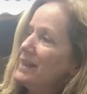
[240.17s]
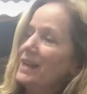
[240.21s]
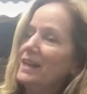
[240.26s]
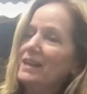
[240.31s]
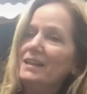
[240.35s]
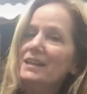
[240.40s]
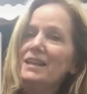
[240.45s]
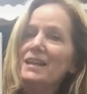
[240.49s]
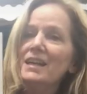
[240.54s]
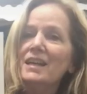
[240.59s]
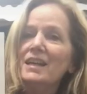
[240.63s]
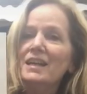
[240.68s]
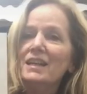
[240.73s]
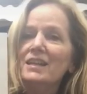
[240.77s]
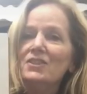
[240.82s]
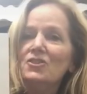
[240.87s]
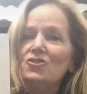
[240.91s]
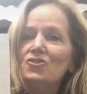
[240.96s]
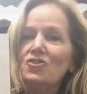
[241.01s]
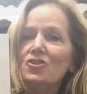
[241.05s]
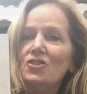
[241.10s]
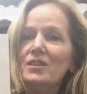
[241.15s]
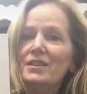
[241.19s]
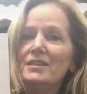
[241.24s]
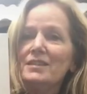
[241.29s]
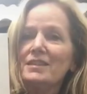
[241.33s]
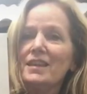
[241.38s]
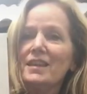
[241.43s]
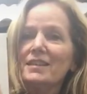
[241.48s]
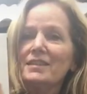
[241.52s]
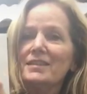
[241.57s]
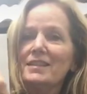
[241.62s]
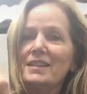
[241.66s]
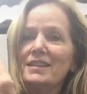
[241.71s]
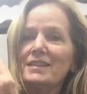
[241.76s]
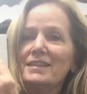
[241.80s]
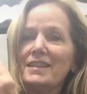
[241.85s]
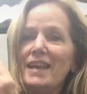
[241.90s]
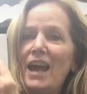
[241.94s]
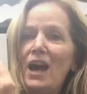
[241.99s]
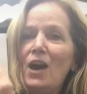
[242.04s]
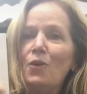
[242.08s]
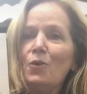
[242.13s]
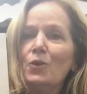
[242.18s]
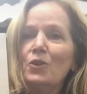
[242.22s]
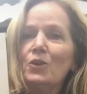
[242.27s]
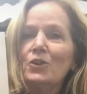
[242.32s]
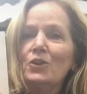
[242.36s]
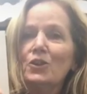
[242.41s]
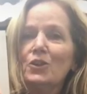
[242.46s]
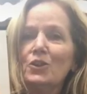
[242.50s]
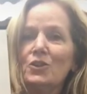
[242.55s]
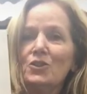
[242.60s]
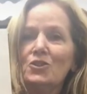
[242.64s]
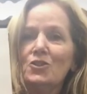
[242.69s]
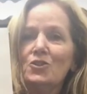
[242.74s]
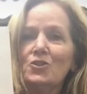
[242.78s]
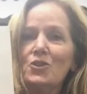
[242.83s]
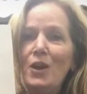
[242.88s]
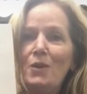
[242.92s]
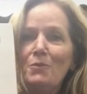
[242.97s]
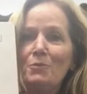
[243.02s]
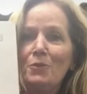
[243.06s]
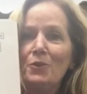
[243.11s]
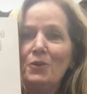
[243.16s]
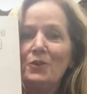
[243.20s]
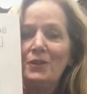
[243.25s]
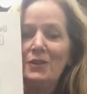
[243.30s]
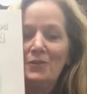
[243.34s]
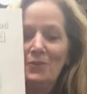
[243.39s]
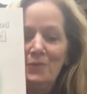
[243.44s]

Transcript: that? Jesus is our good shepherd.